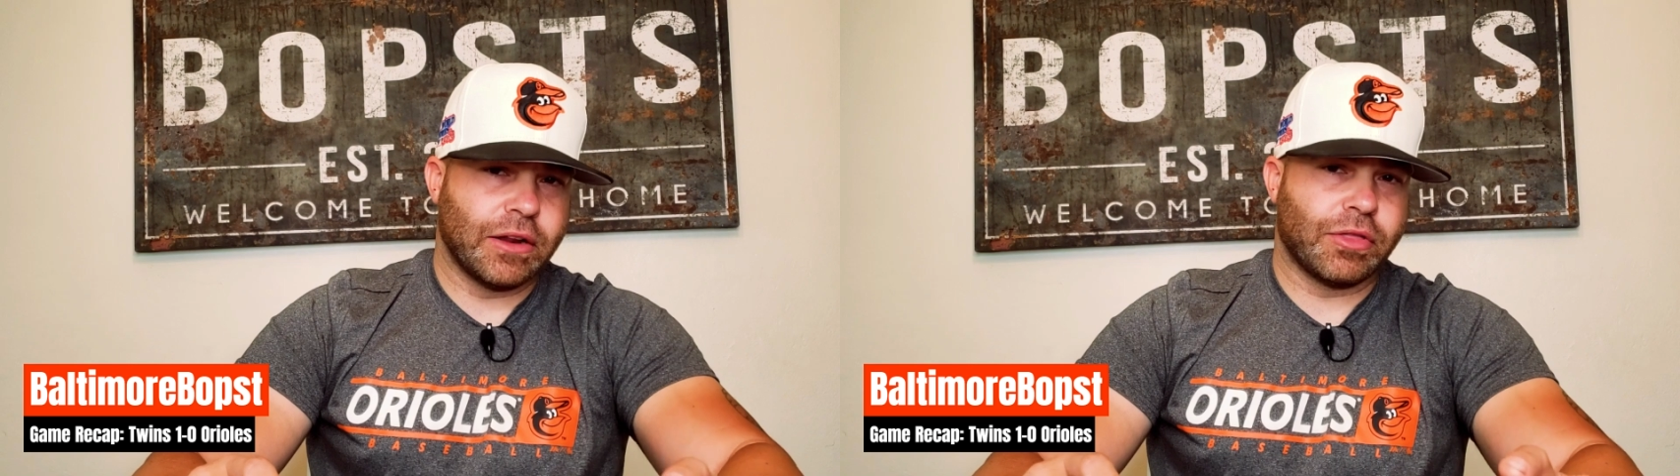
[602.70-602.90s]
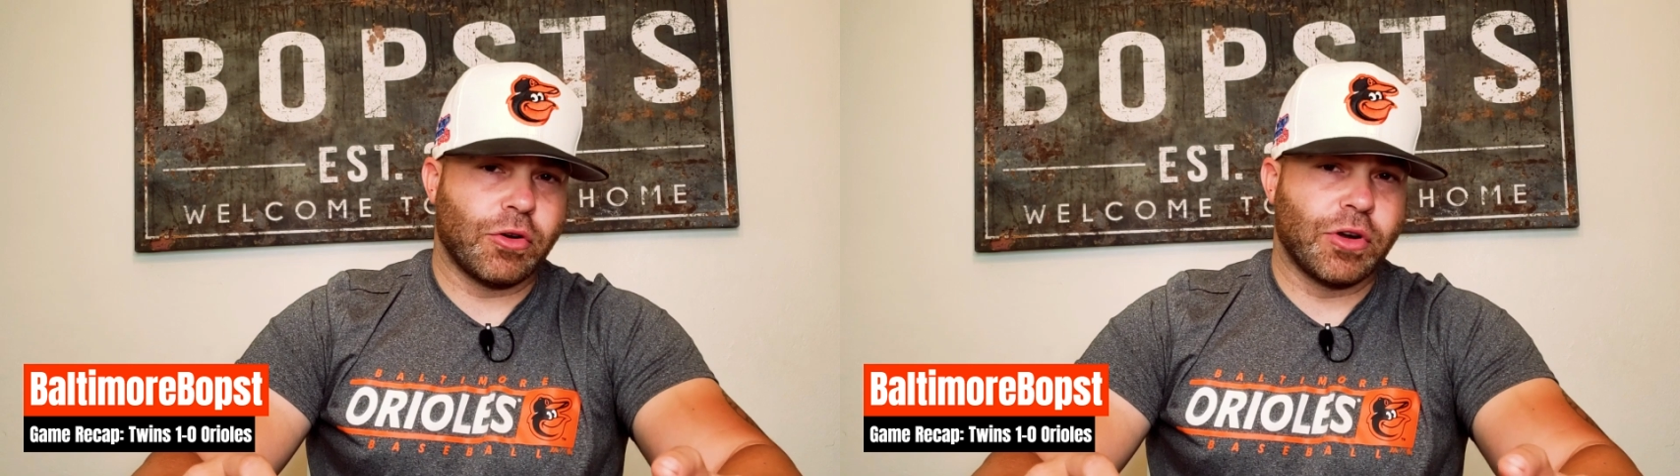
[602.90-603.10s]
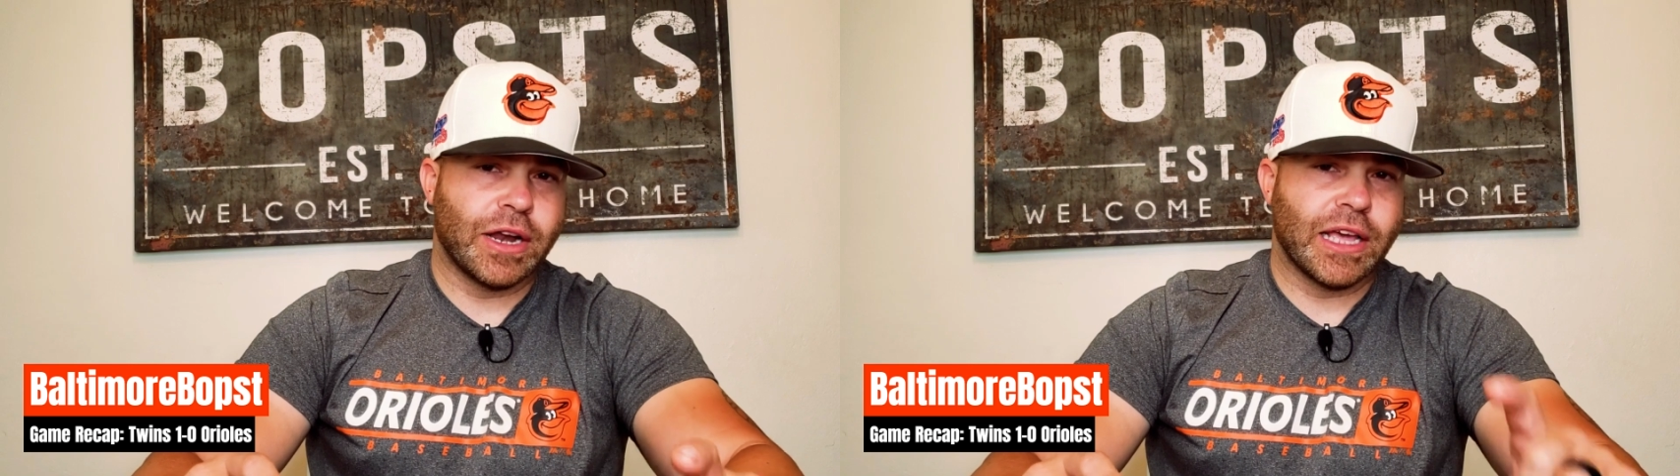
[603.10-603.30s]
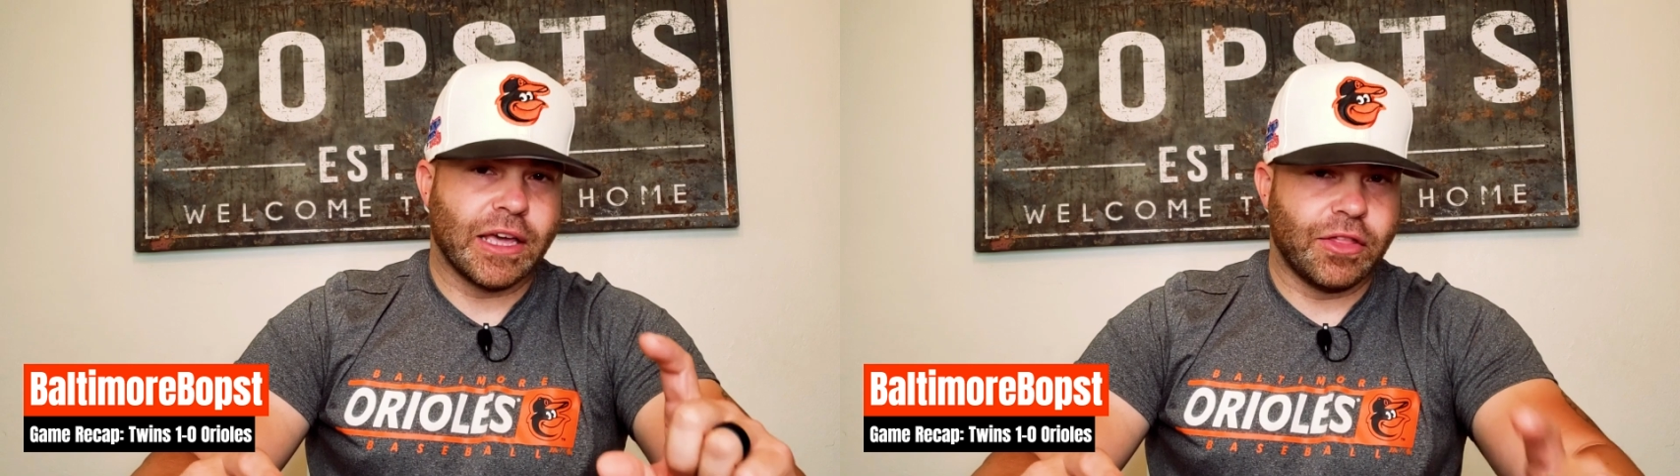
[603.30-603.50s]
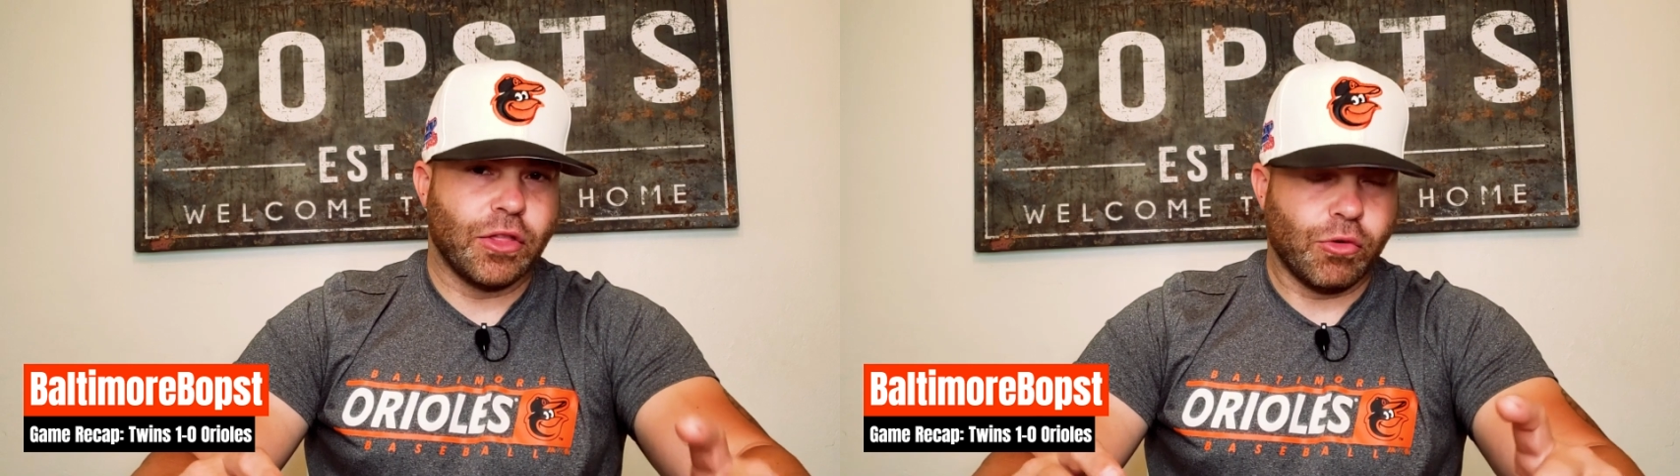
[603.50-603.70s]
and third inning,
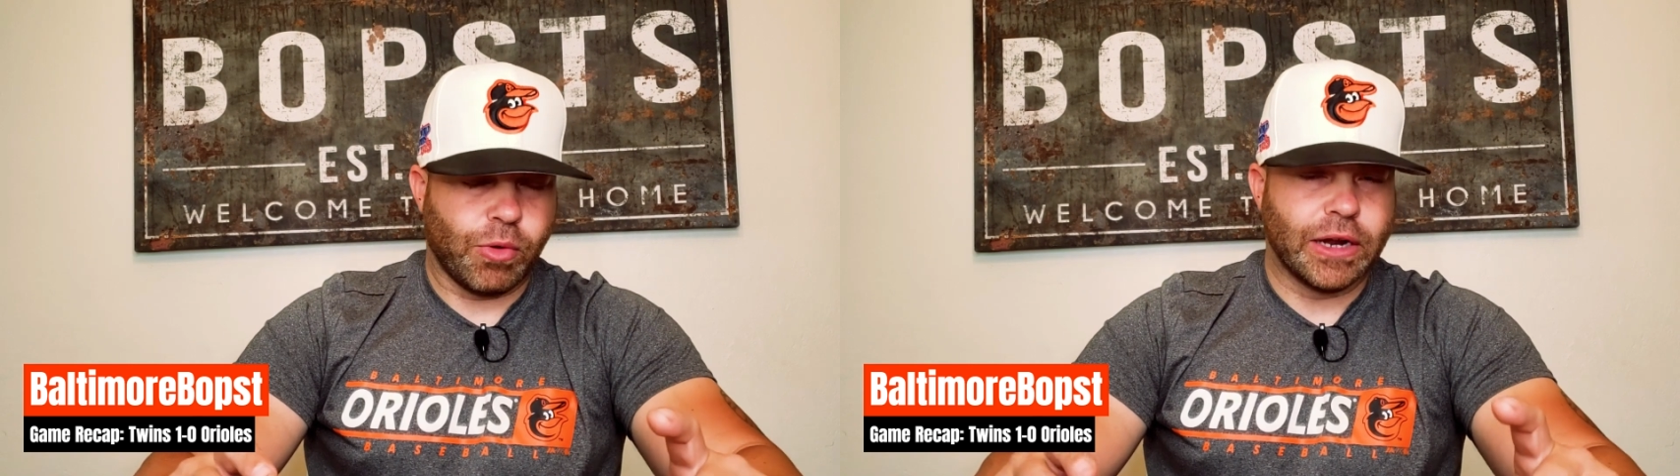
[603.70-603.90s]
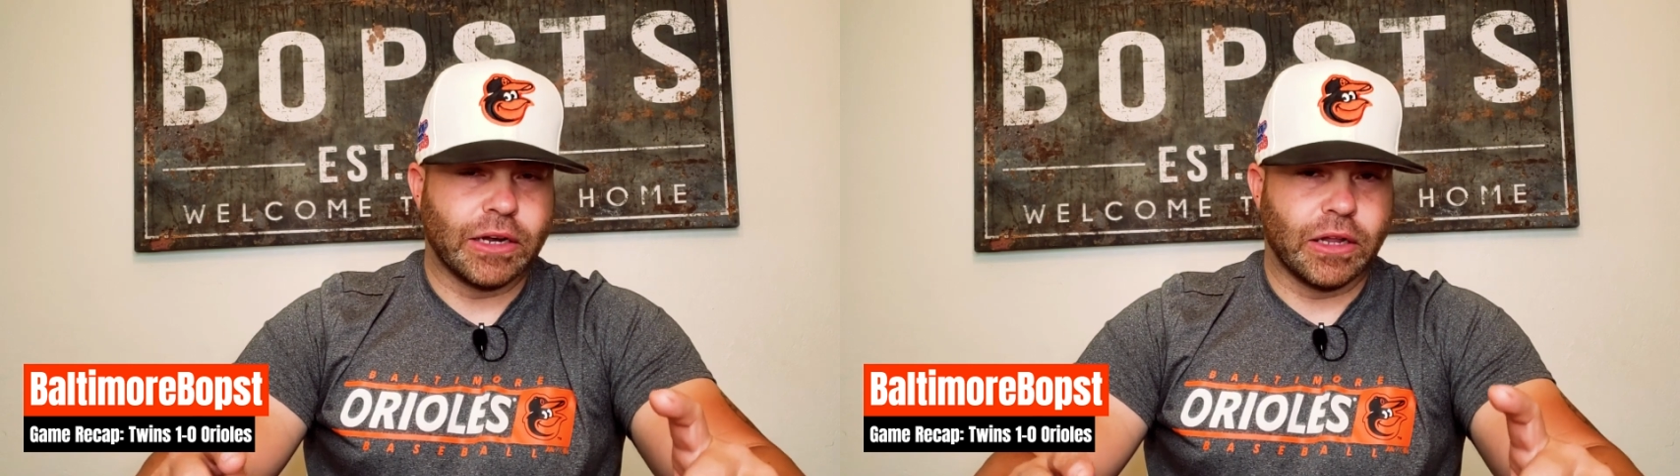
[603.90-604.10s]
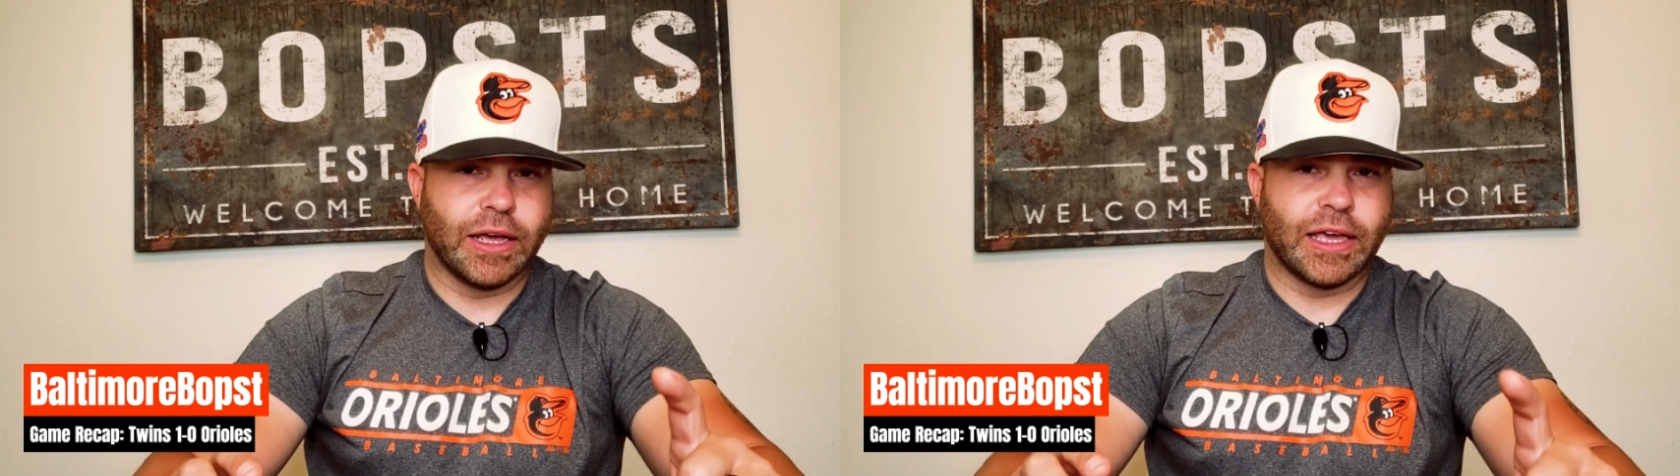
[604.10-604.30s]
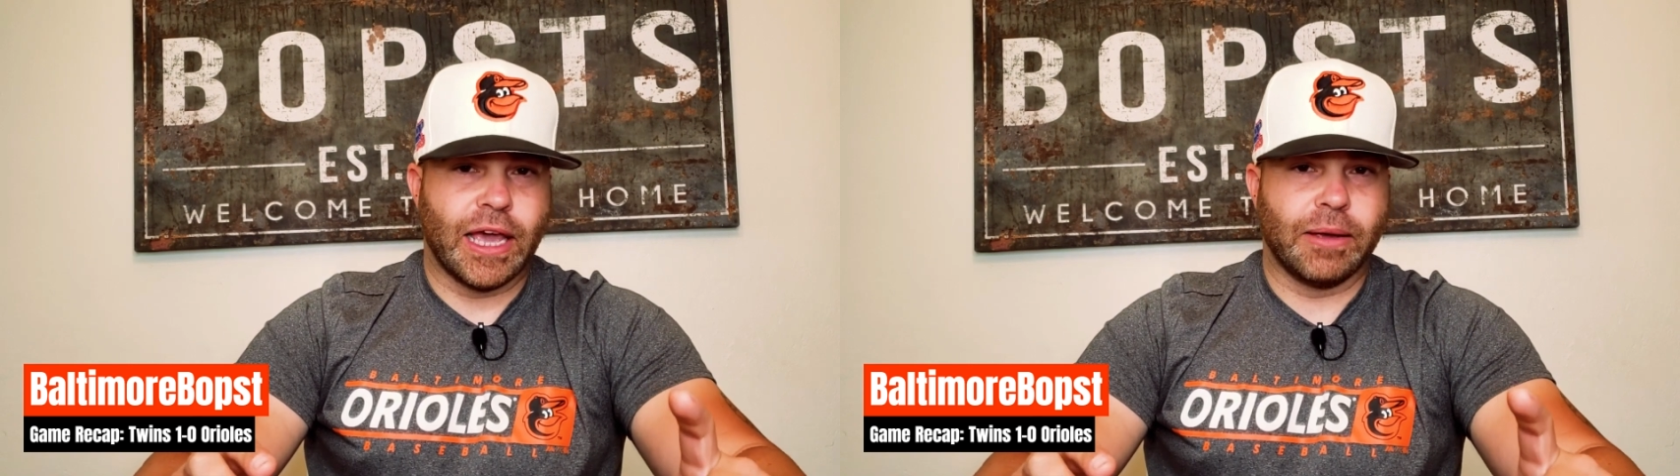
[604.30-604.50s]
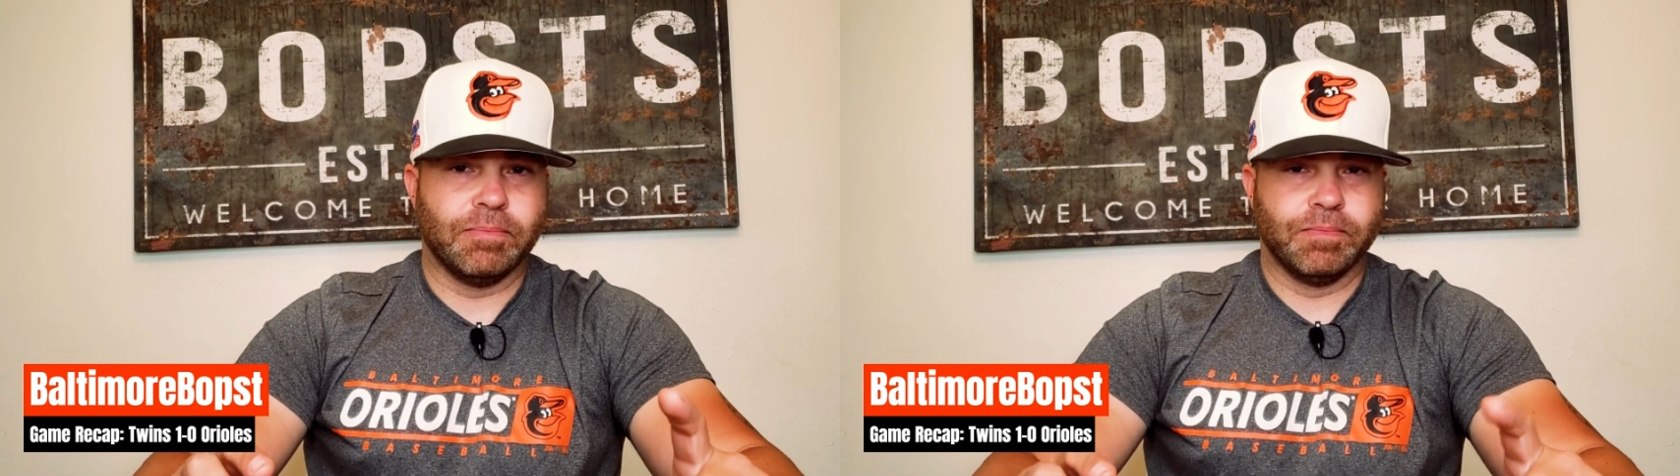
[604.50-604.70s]
and then the rain delay
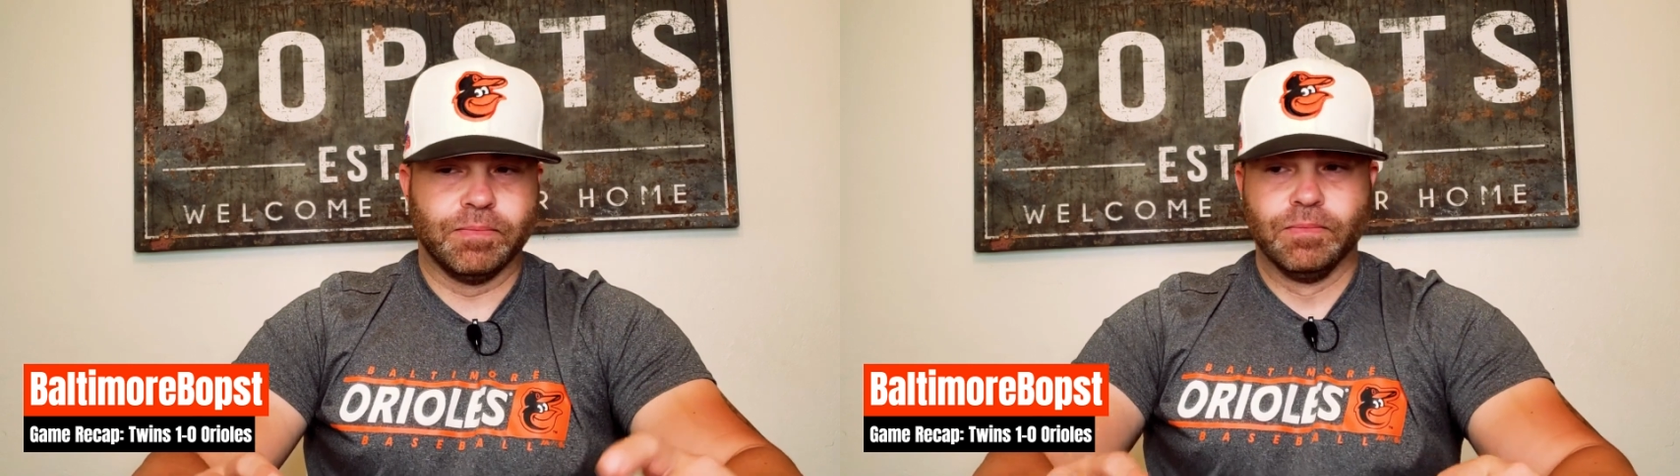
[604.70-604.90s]
came,